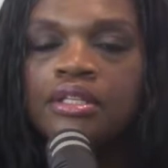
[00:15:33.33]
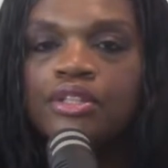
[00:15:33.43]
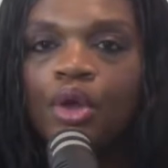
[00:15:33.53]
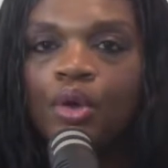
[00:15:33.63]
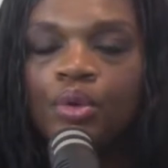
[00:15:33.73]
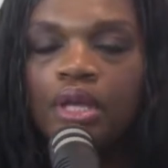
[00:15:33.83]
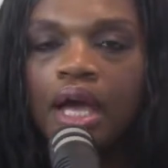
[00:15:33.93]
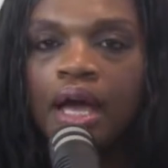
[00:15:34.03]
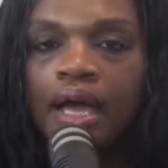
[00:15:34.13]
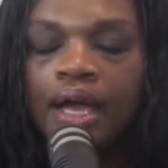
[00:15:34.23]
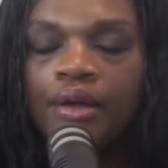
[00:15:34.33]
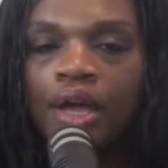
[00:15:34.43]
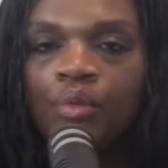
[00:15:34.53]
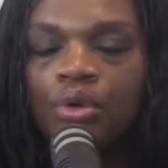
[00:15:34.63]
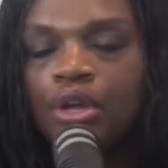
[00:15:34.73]
So I,
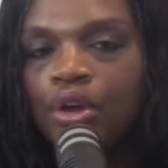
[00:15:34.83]
I, I want to